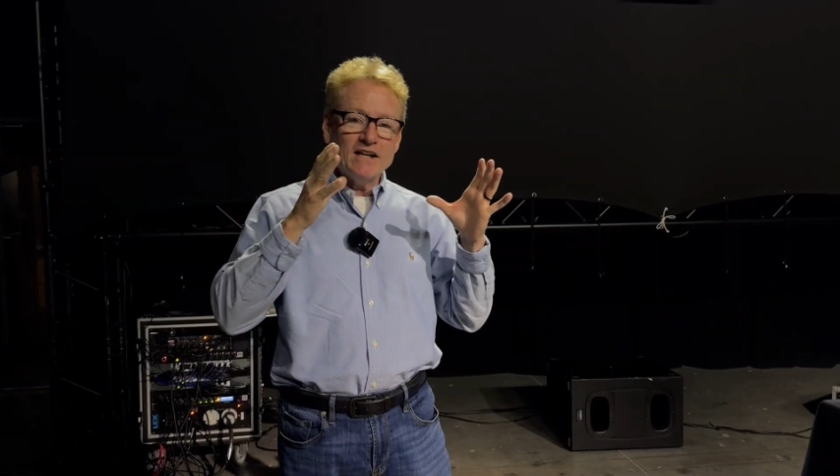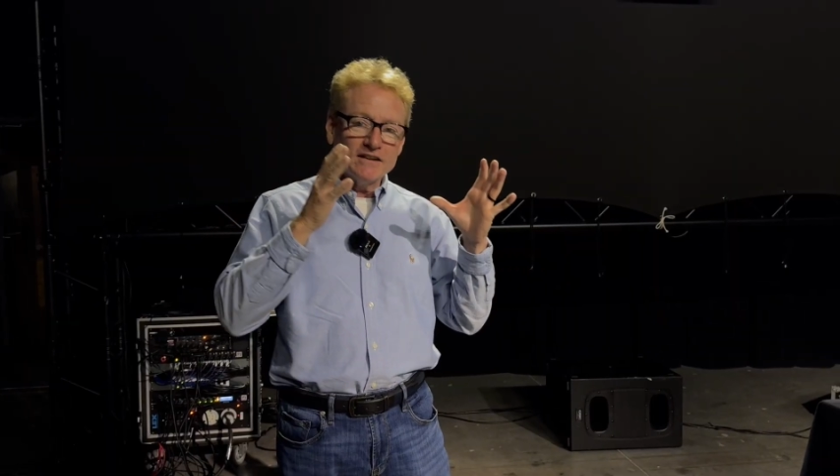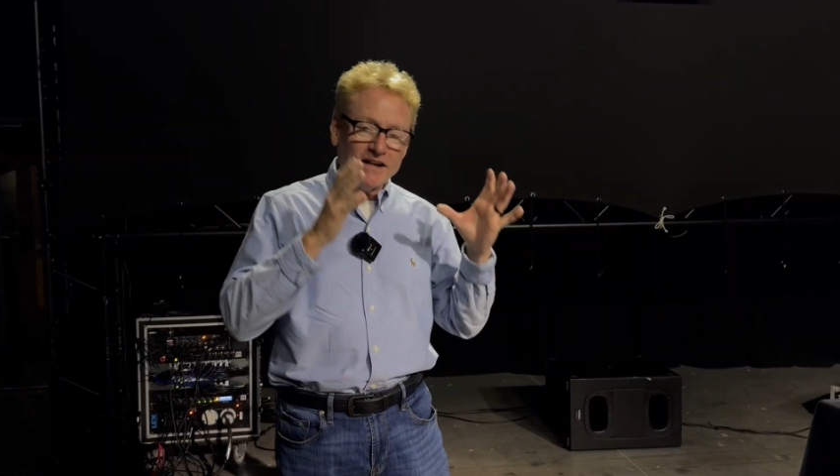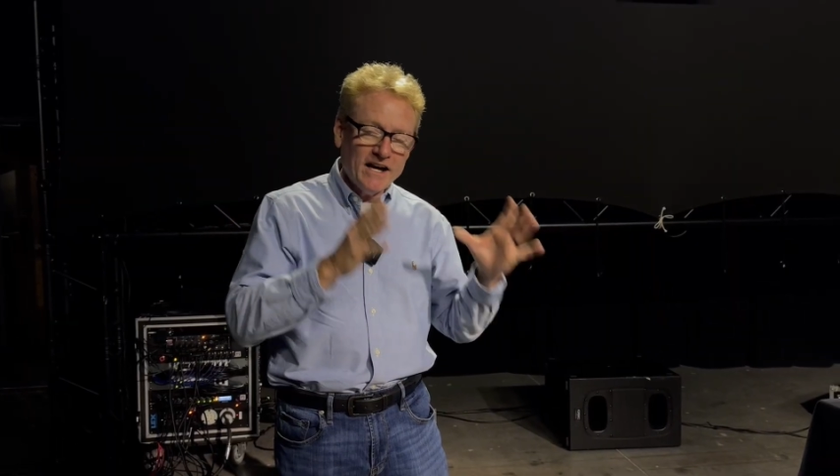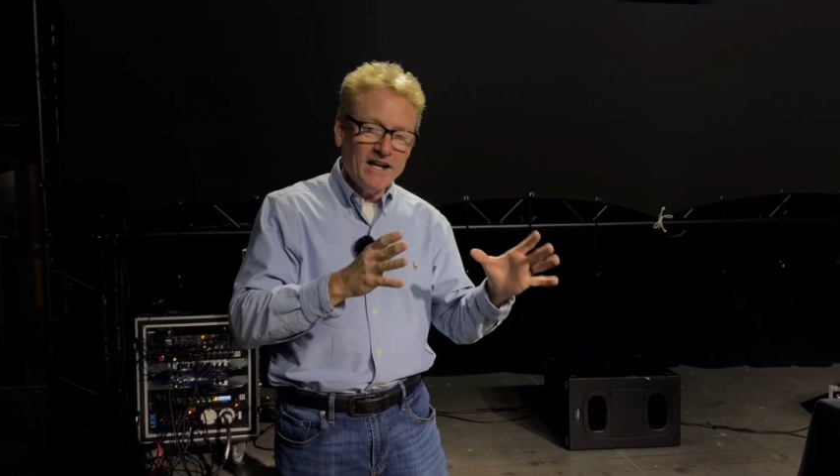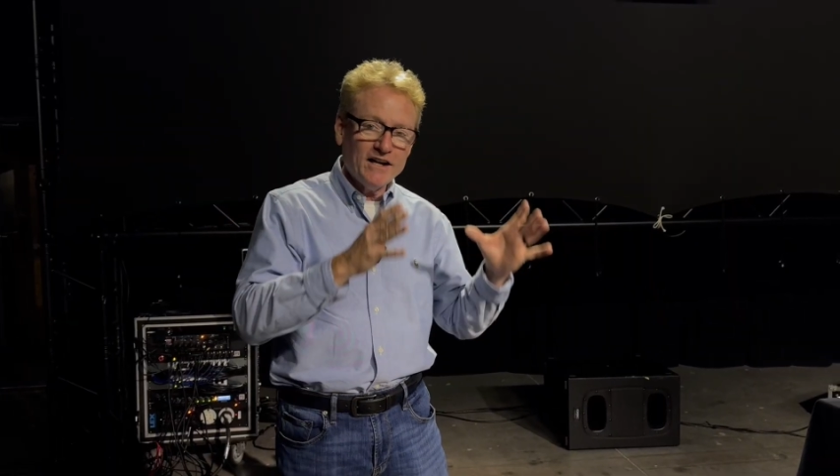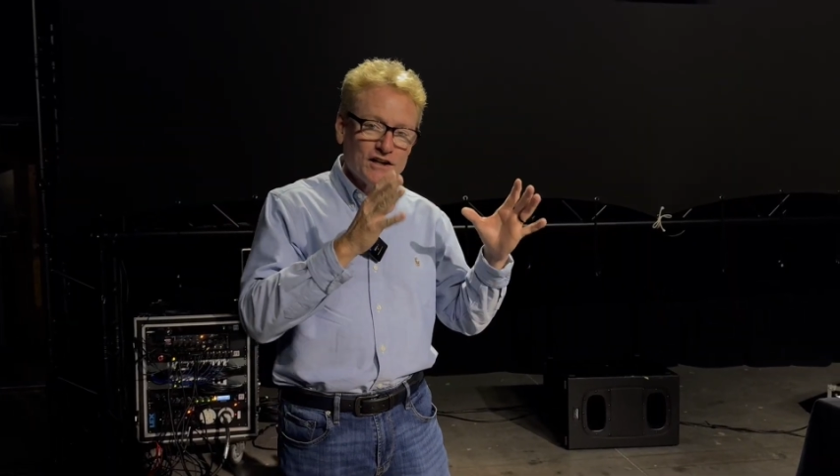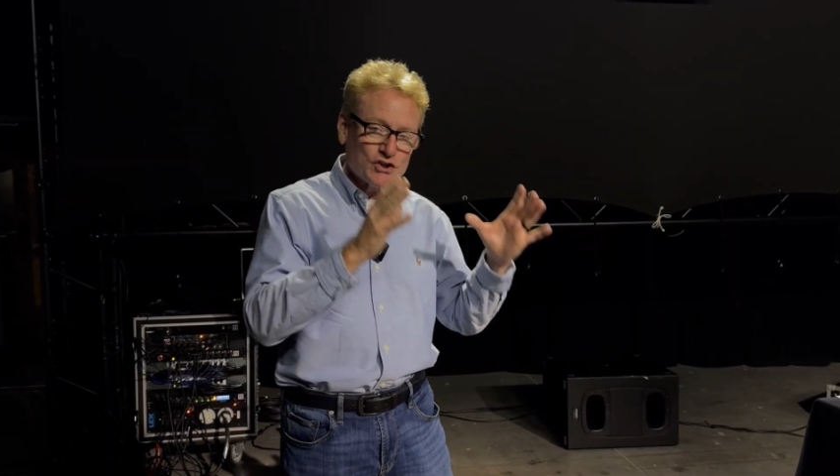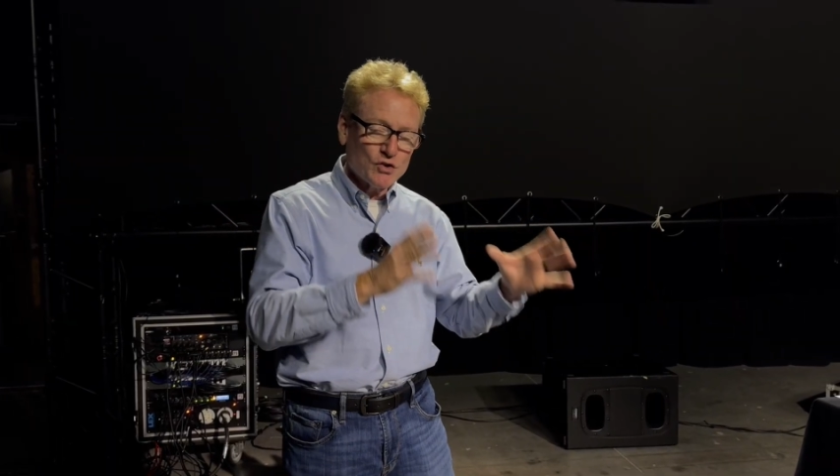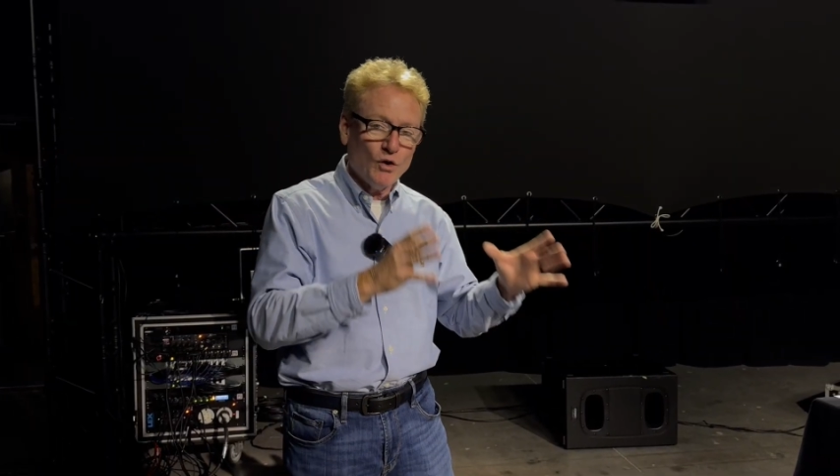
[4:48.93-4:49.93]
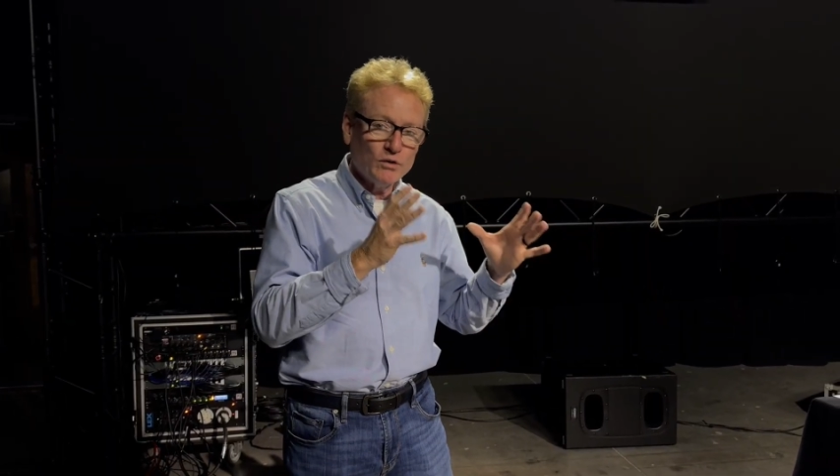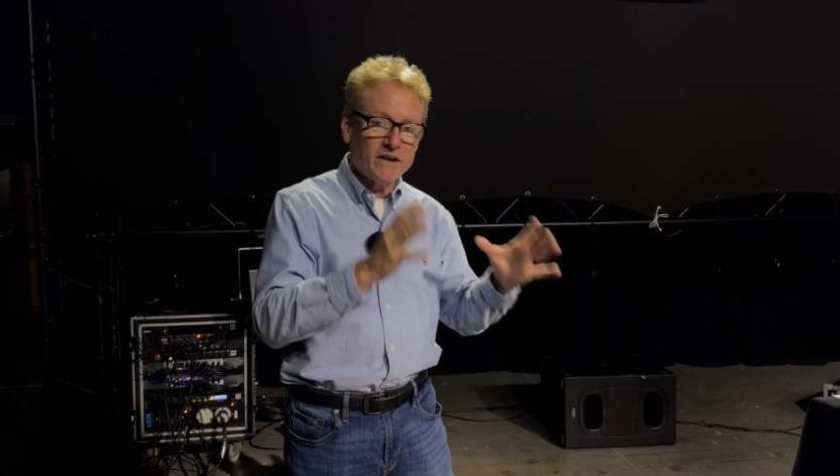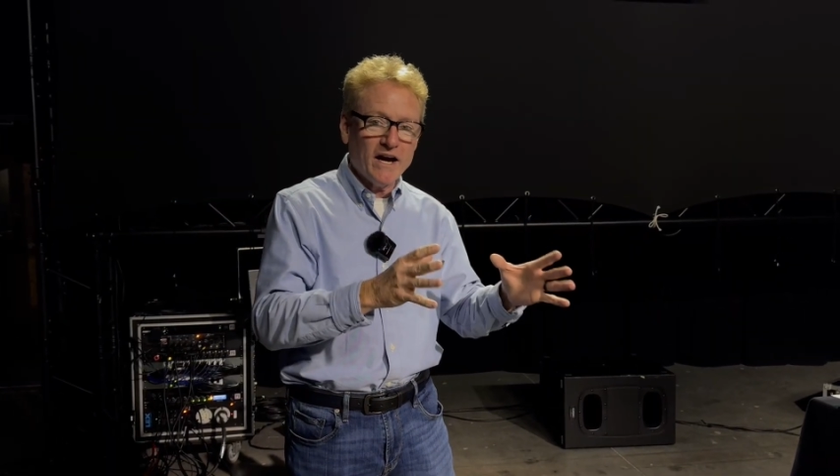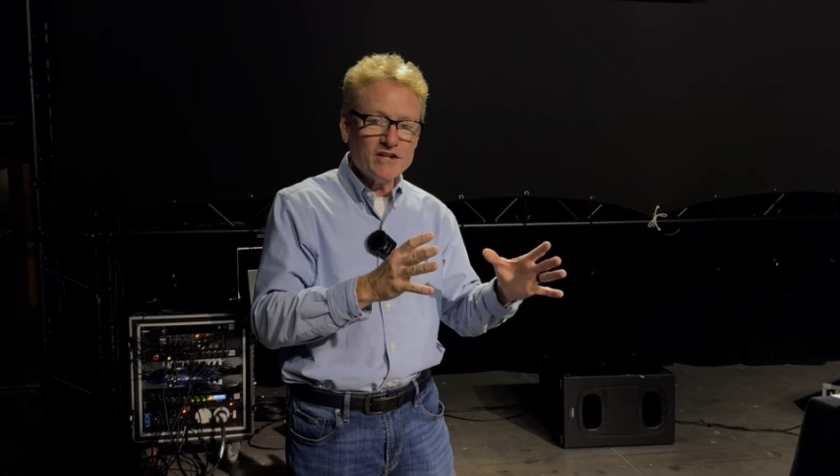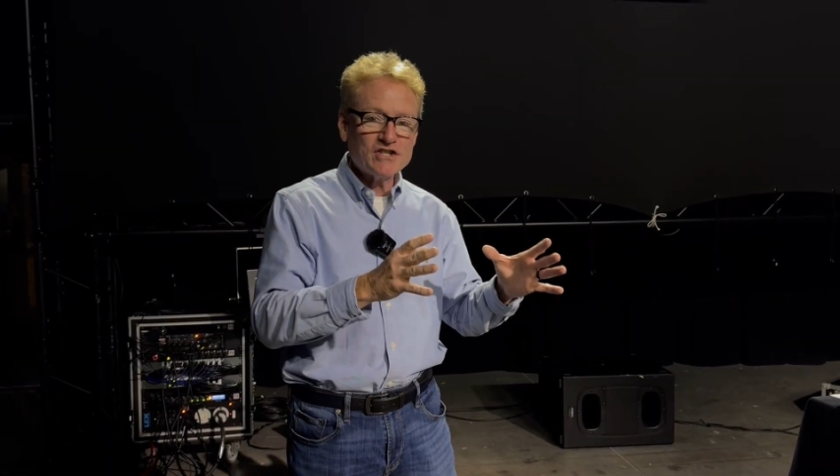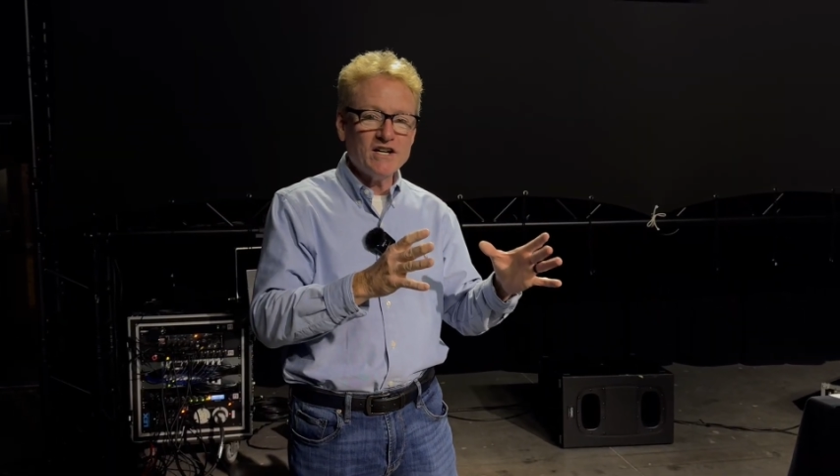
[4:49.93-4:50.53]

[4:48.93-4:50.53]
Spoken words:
lighting control desk,